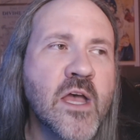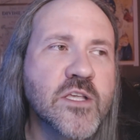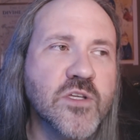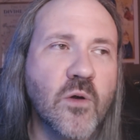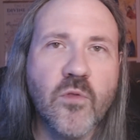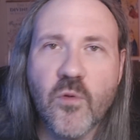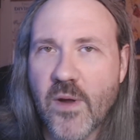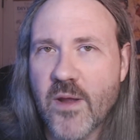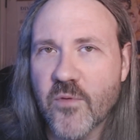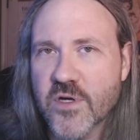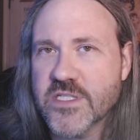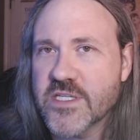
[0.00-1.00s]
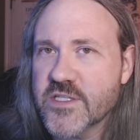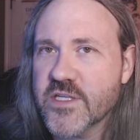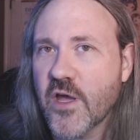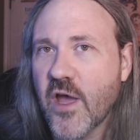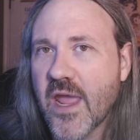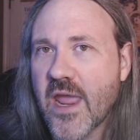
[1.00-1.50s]
So the way it works is
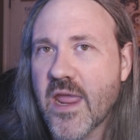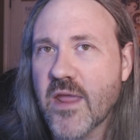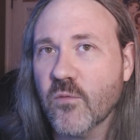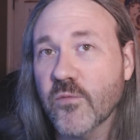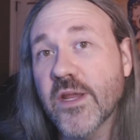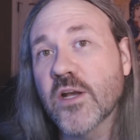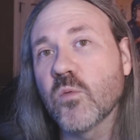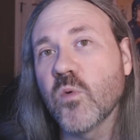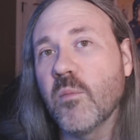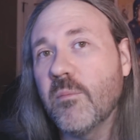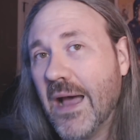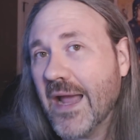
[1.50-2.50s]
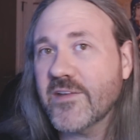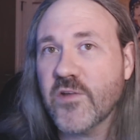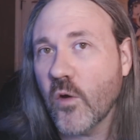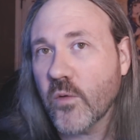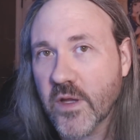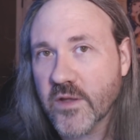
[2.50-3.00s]
a reader will buy
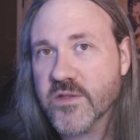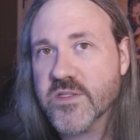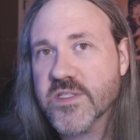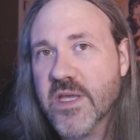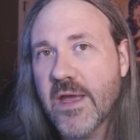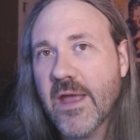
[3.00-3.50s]
tokens,